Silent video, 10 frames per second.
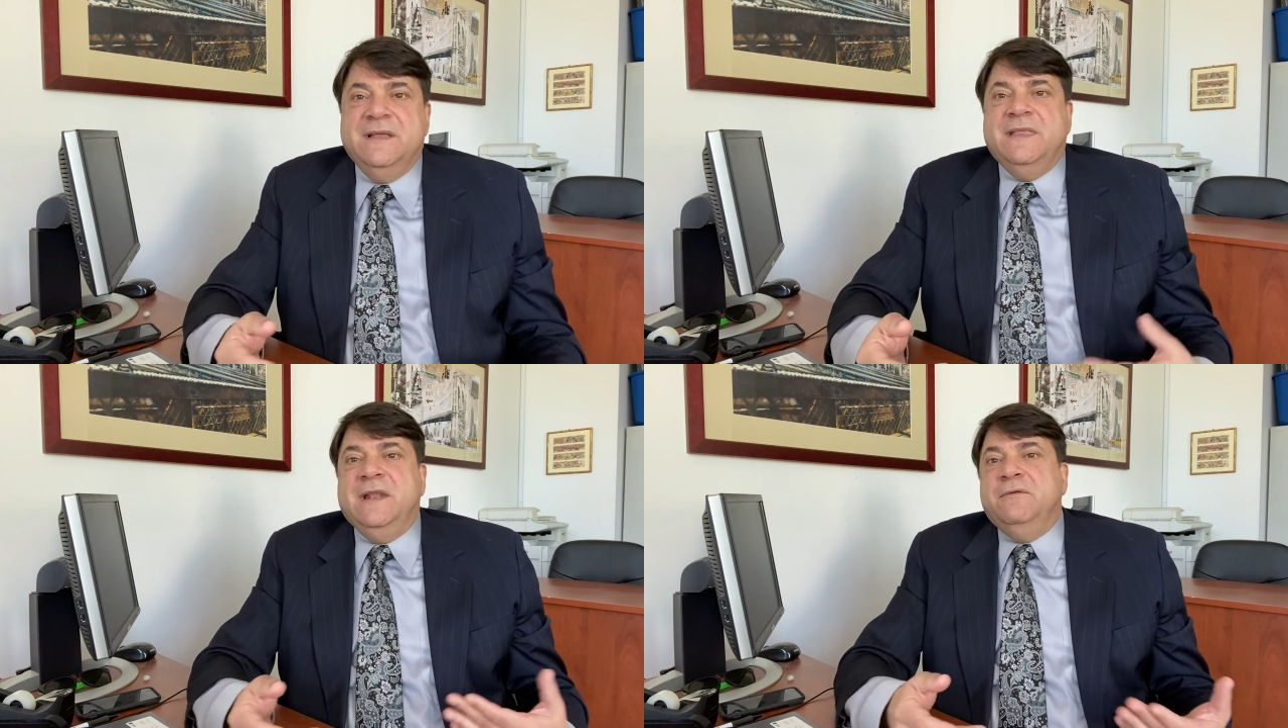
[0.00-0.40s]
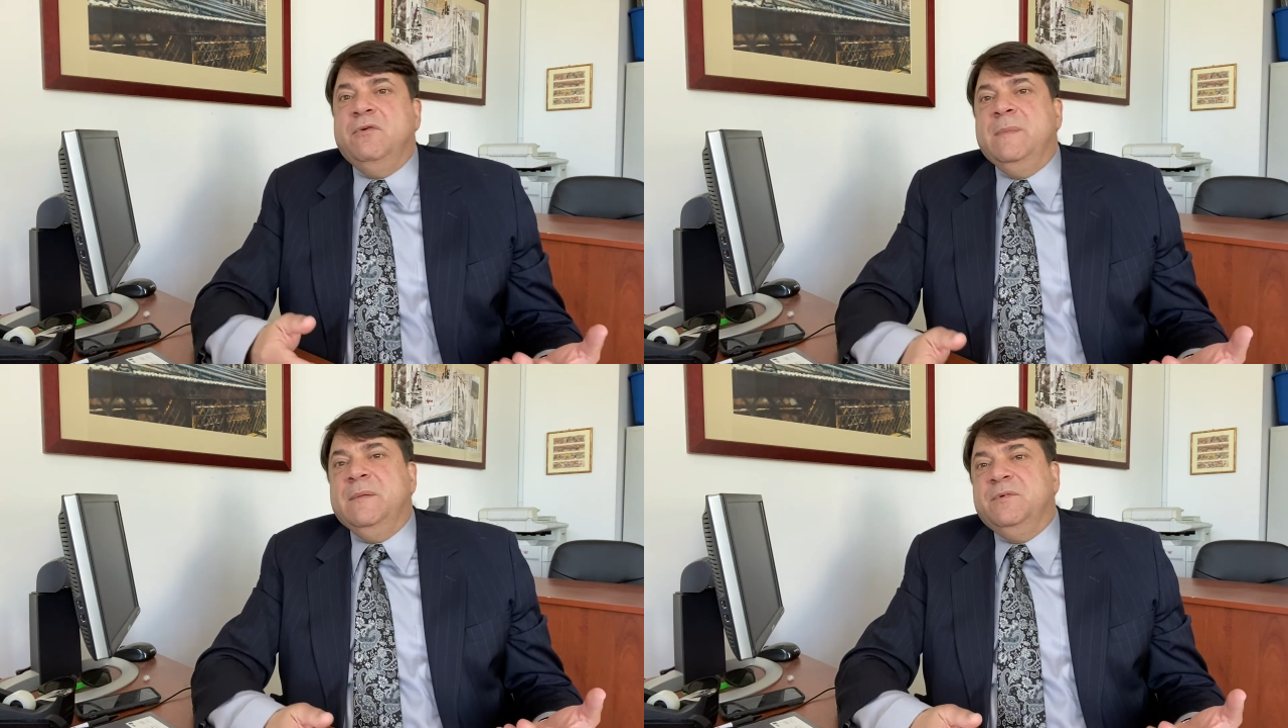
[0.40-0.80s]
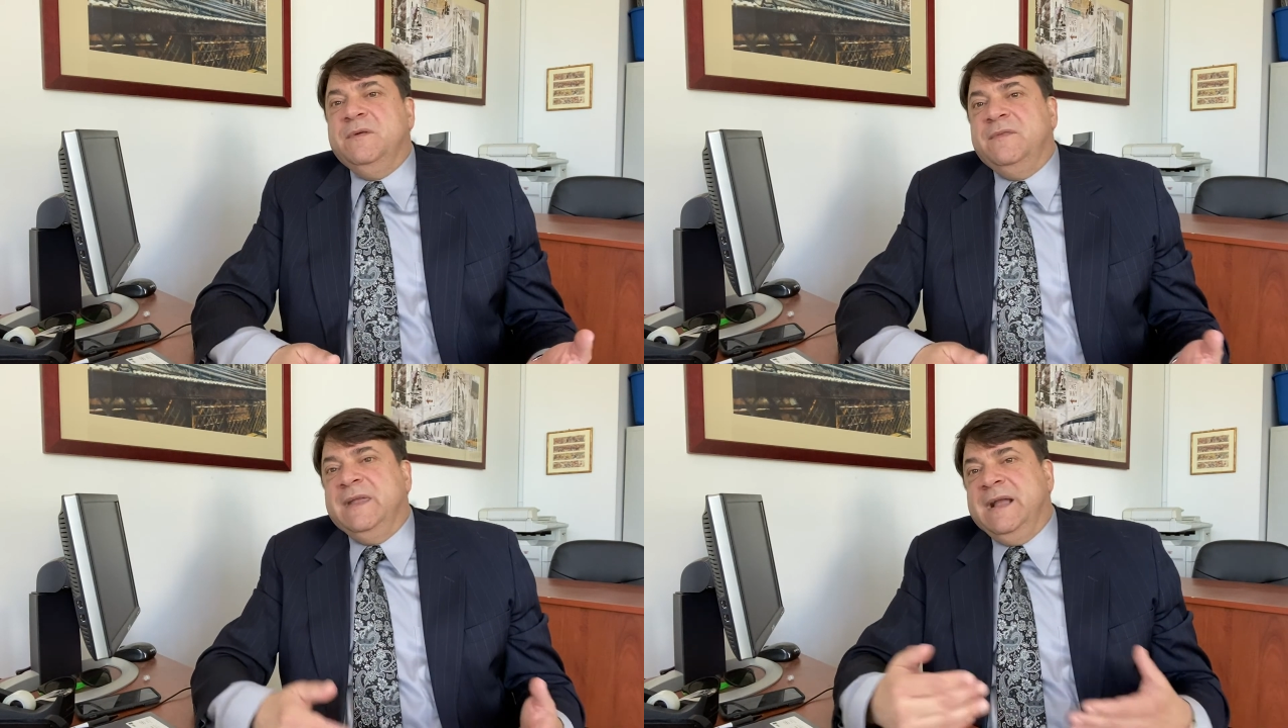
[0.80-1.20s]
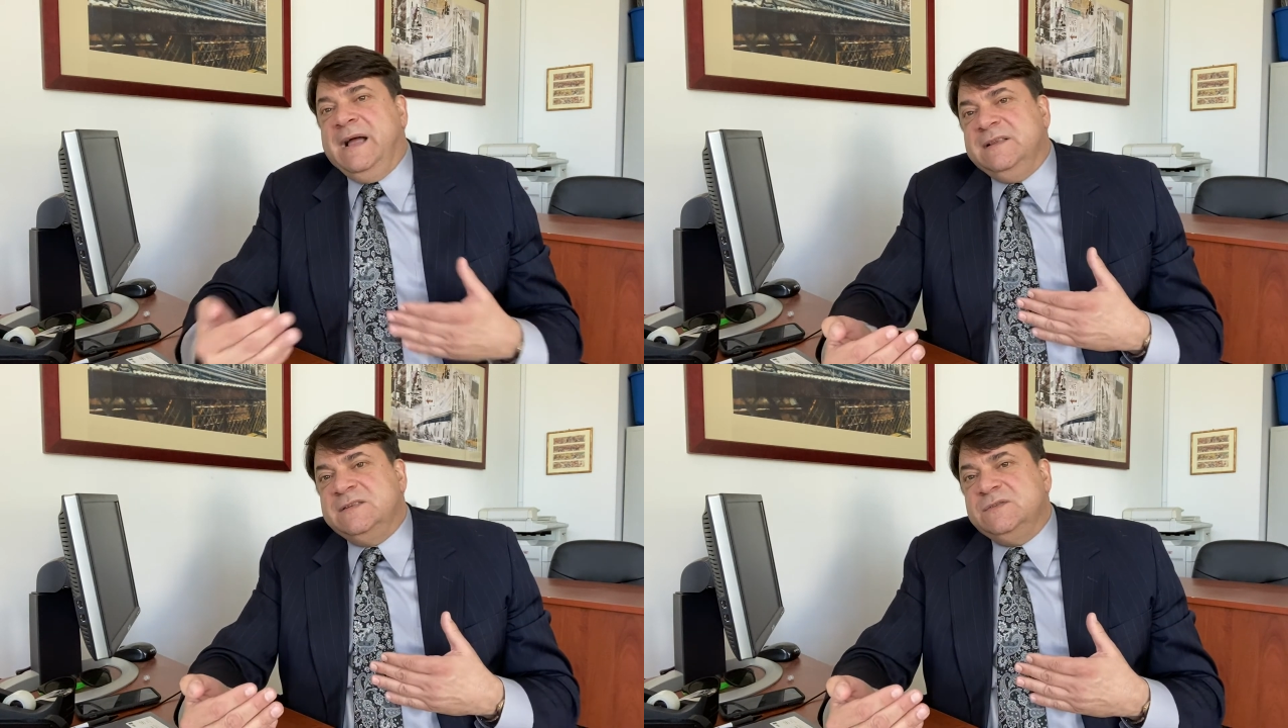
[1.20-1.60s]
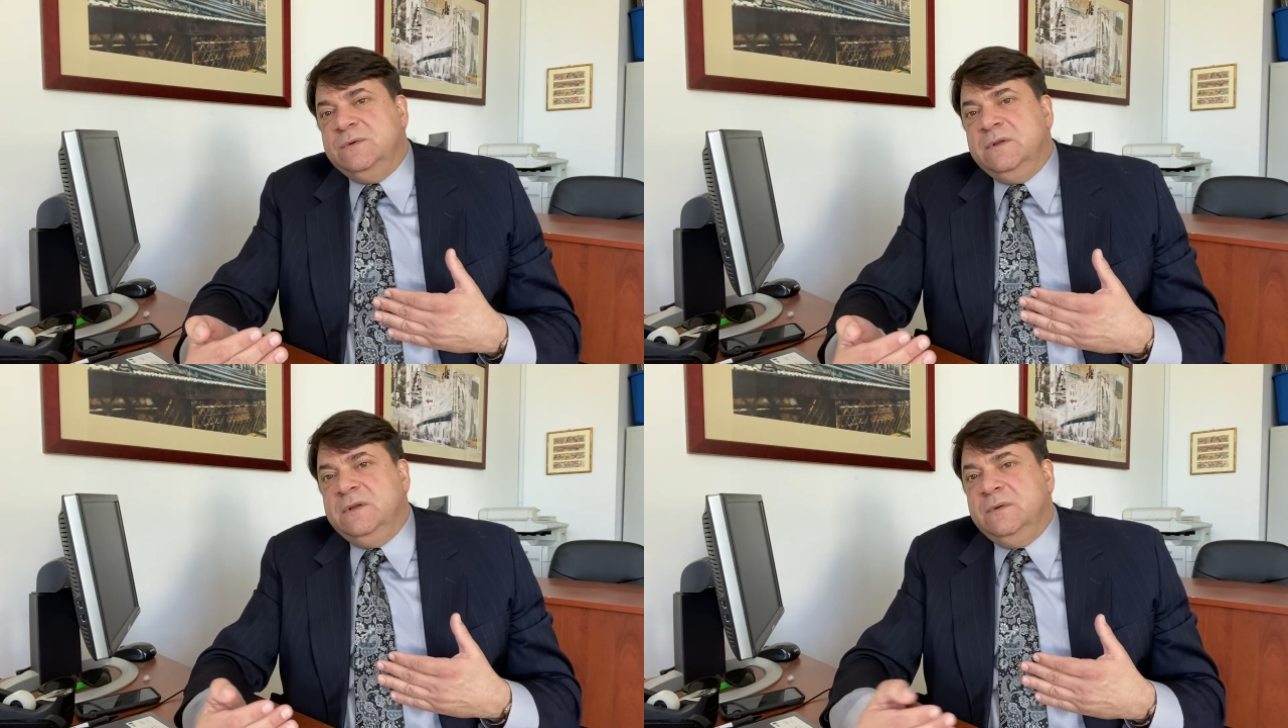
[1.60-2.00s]
They don't remember if they got the
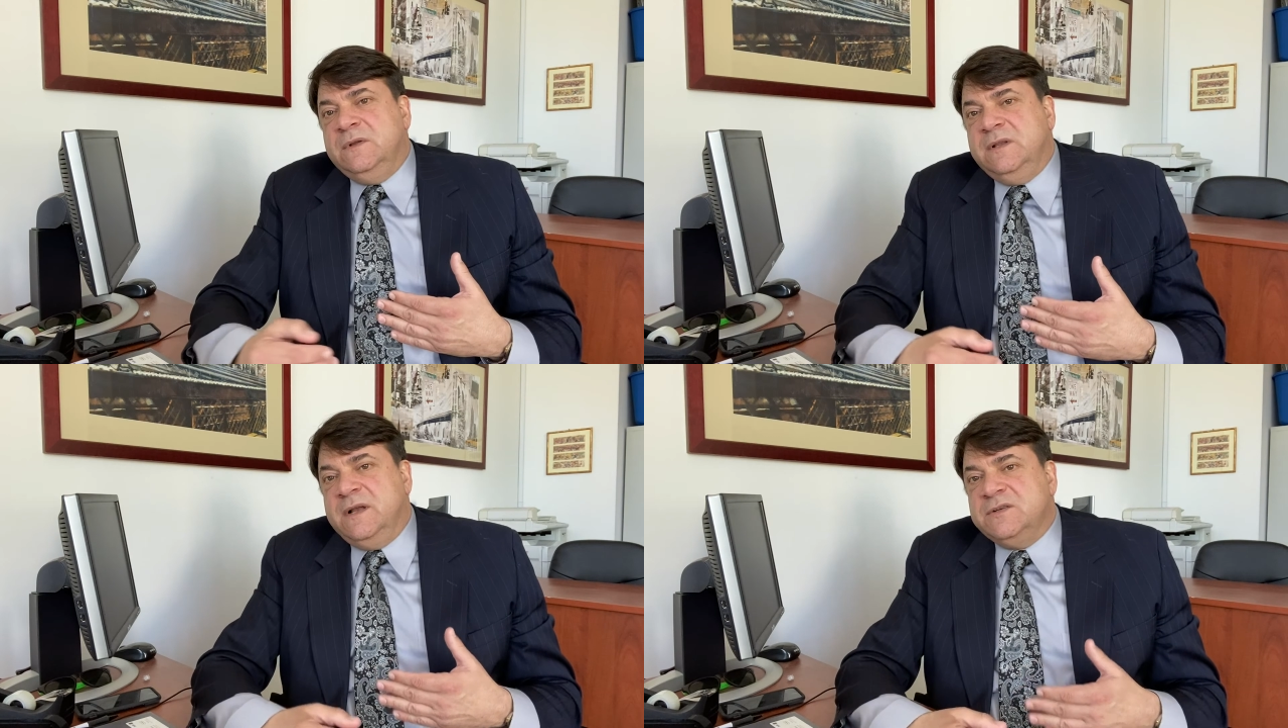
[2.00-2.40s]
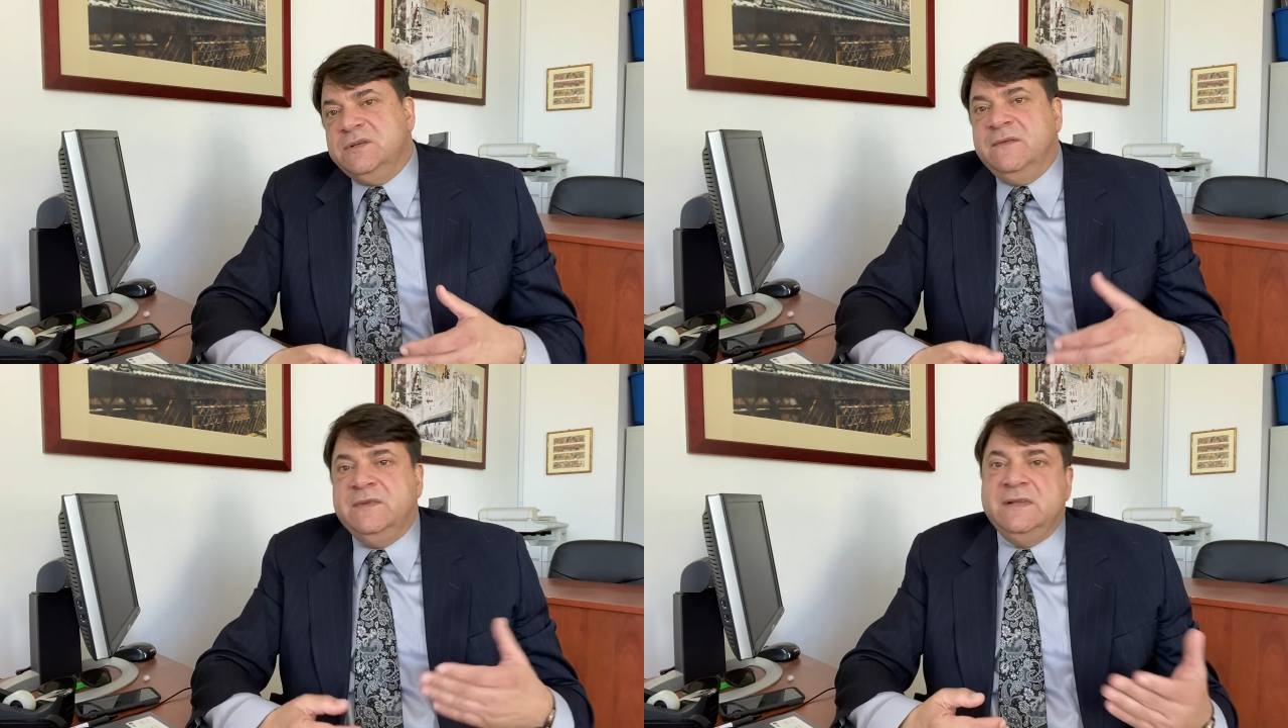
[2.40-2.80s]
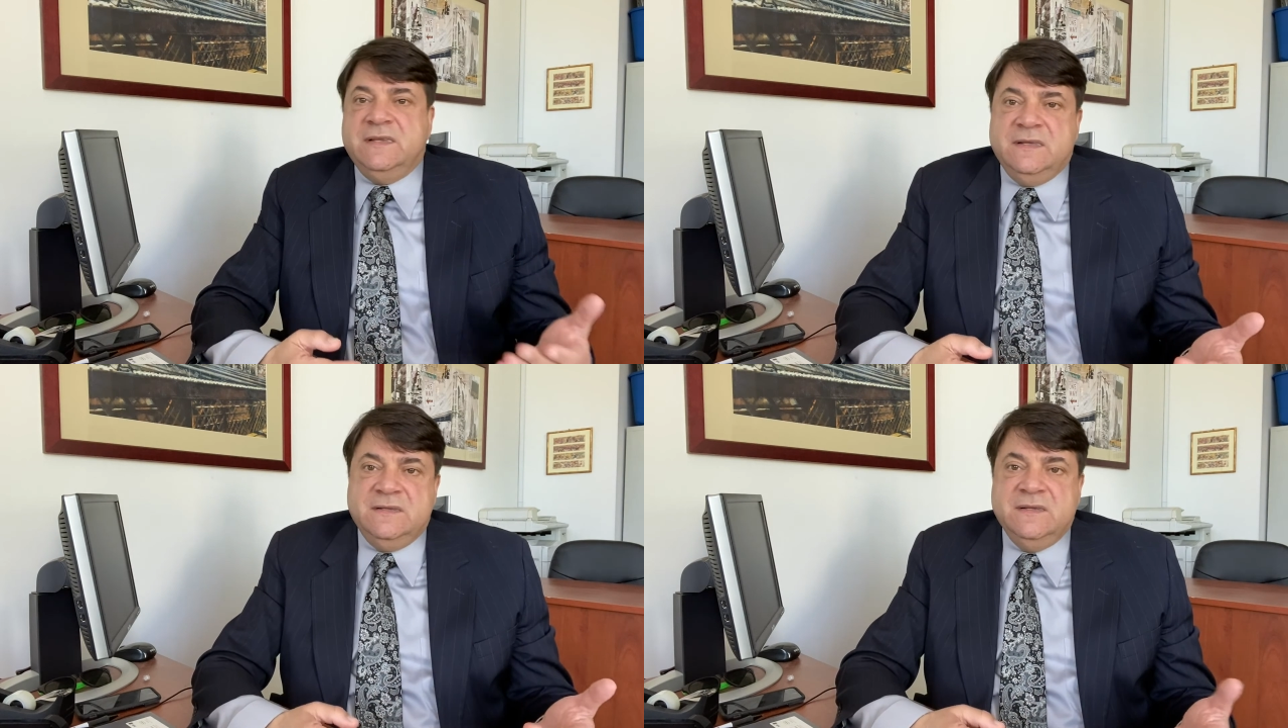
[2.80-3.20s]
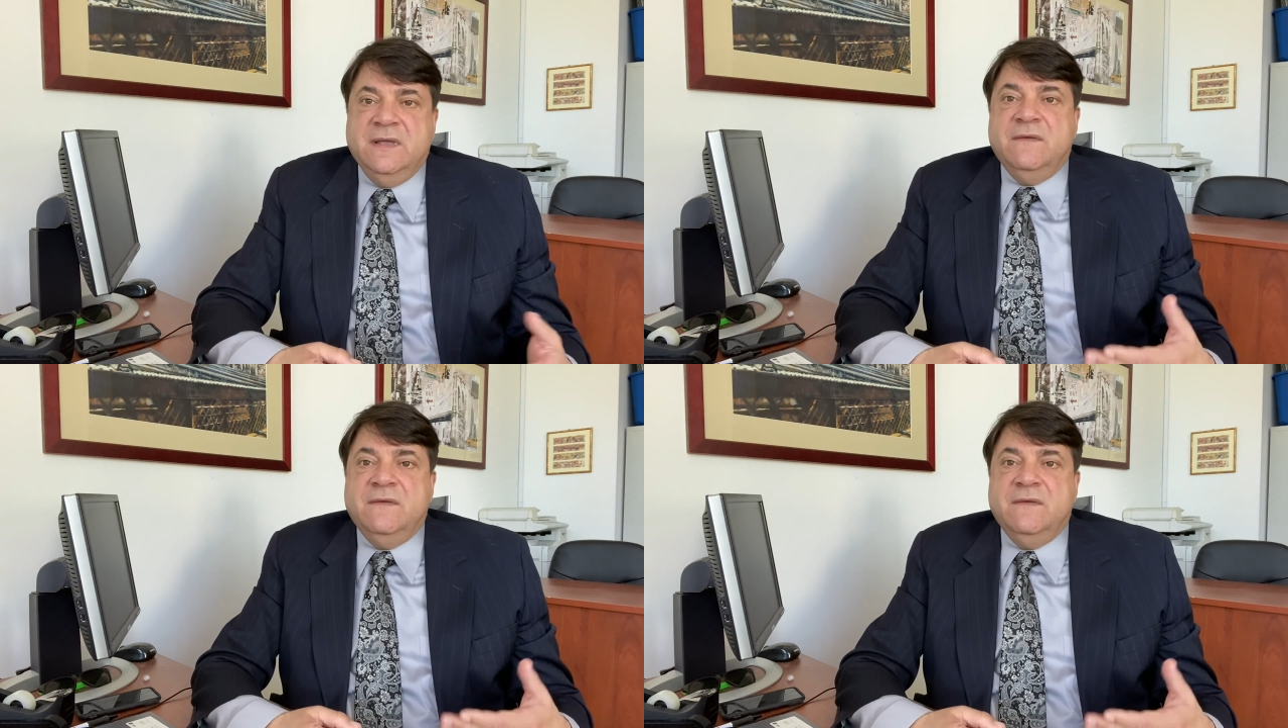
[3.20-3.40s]
student loan deduction, if they didn't.